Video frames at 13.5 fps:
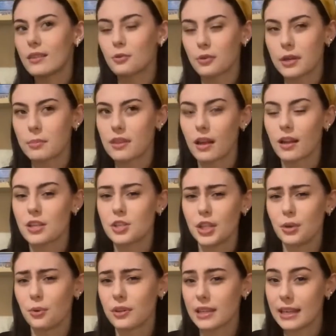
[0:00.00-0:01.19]
Greek
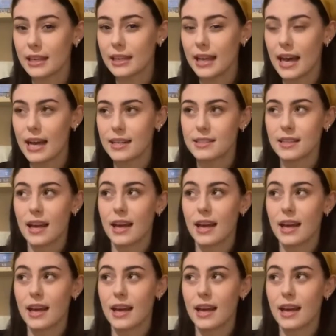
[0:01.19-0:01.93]
mythology or the Iliad,